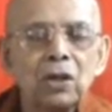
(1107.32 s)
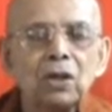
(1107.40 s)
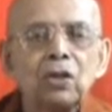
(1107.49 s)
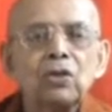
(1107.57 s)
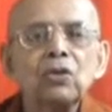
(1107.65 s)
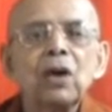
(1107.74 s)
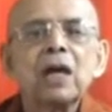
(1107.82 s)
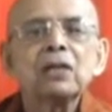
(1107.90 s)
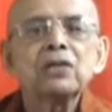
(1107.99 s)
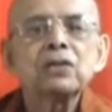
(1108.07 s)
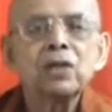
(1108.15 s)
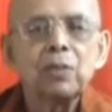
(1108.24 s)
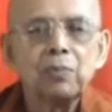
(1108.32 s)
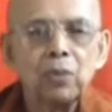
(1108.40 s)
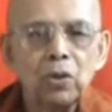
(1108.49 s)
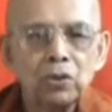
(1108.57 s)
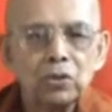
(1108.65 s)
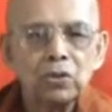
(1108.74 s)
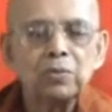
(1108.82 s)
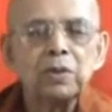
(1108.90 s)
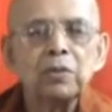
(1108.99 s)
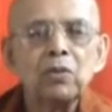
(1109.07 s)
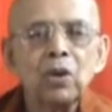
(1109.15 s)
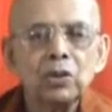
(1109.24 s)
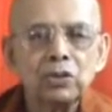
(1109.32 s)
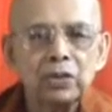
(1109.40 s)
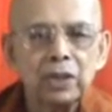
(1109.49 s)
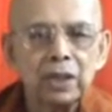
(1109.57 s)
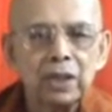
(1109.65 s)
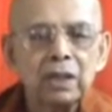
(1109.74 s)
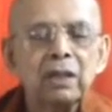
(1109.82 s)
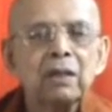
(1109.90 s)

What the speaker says: You are supposed to be watching